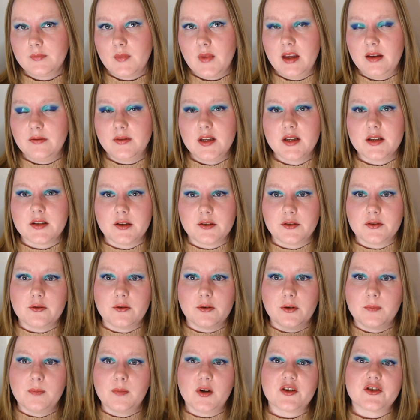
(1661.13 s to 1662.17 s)
if these are the
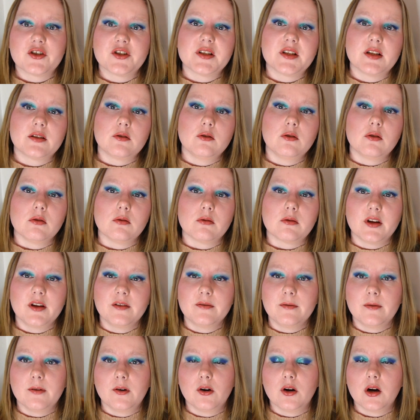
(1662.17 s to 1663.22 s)
sort of blushes that you're
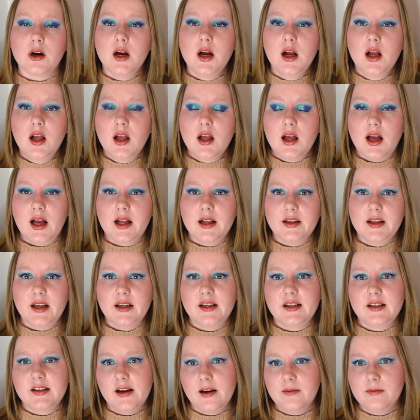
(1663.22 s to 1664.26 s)
looking for. And they
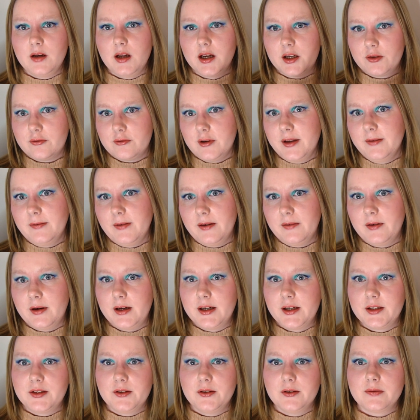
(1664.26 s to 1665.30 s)
did have like 3
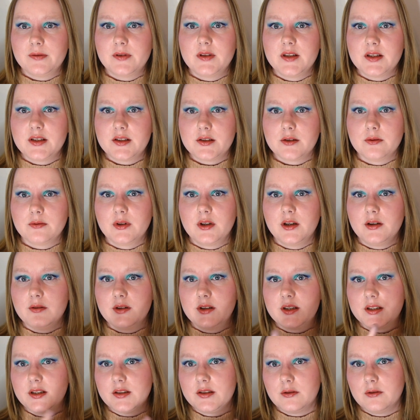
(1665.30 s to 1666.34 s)
variety of this, so there
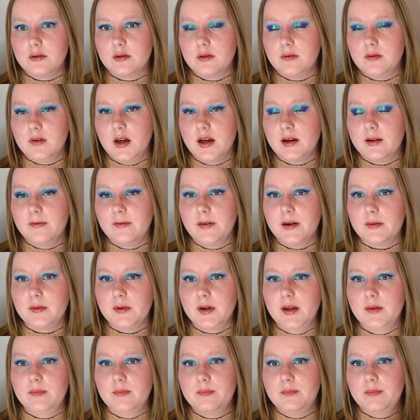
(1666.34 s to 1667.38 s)
is the sort of like
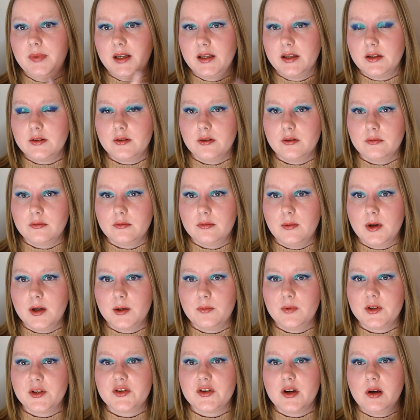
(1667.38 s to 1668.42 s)
very pink toned
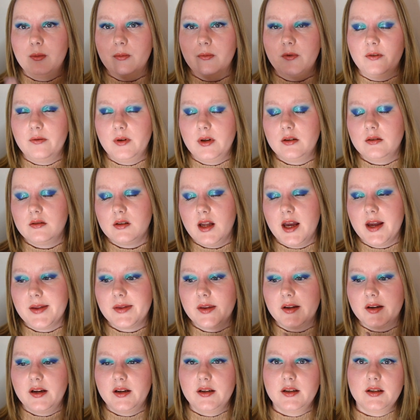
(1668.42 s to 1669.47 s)
one, which I'm very glad
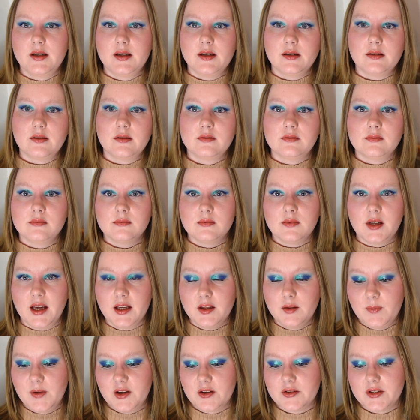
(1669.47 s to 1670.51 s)
that I didn't
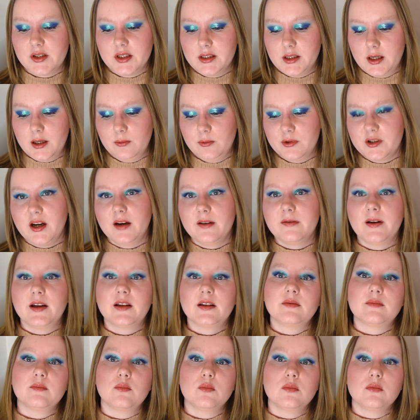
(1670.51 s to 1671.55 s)
get, because then I would have had
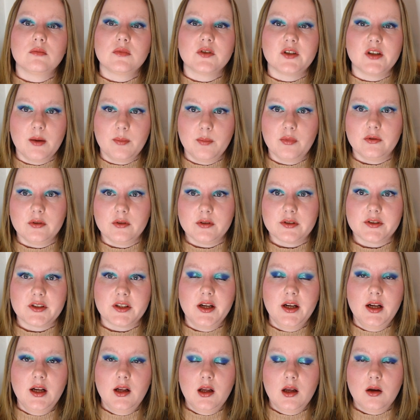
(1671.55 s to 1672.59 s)
doubles
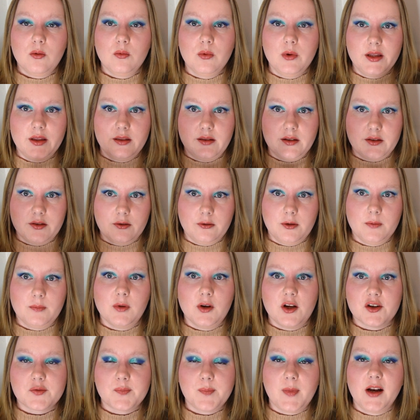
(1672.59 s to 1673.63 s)
with the sort of
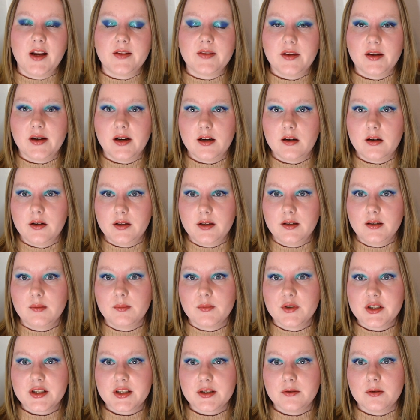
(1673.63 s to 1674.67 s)
blush palette that I got in the
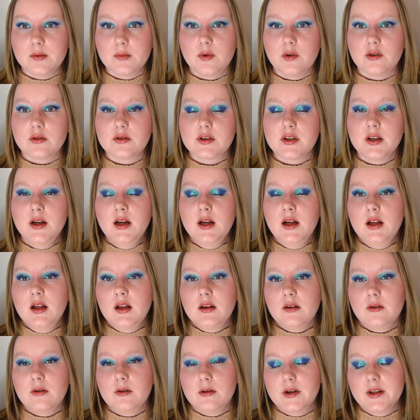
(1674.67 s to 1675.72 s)
mystery box
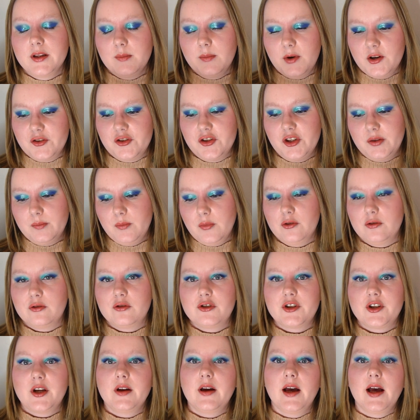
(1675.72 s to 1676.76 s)
or in the budget
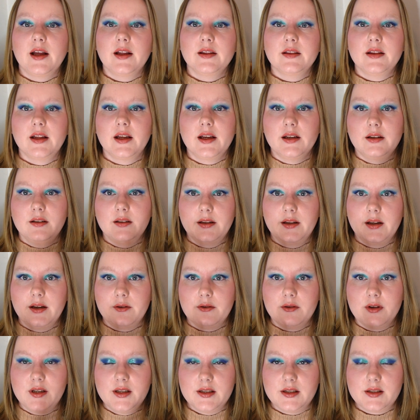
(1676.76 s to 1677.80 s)
box. And then
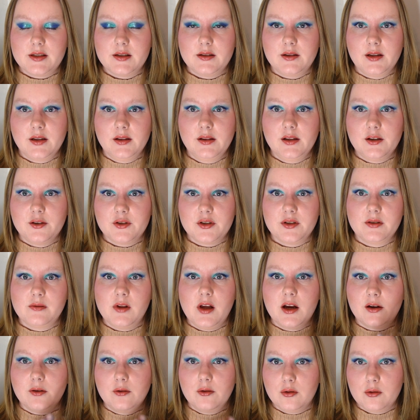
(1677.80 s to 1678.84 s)
there's
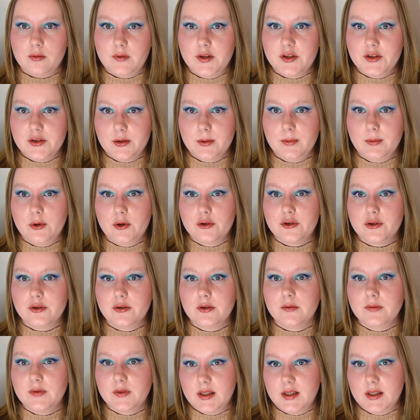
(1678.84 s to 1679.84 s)
like an orangey version of